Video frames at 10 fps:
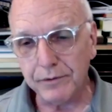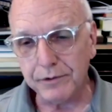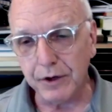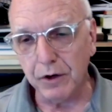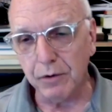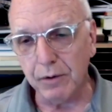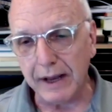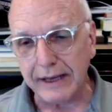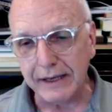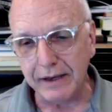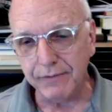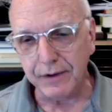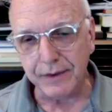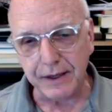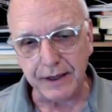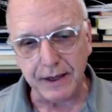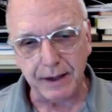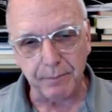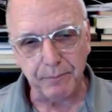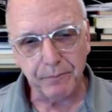So I can give you
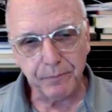the